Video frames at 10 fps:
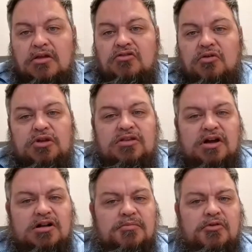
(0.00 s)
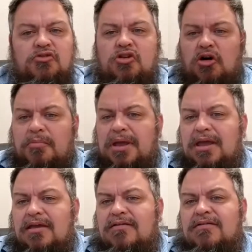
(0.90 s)
So deductibles,
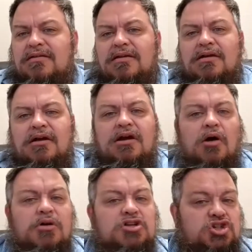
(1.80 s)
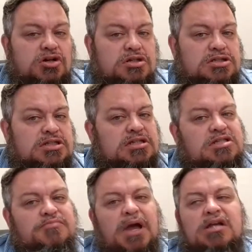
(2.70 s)
co-pays,
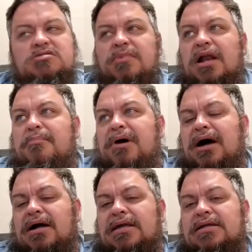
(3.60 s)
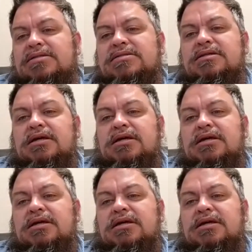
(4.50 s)
co-insurances, maximum out of pockets,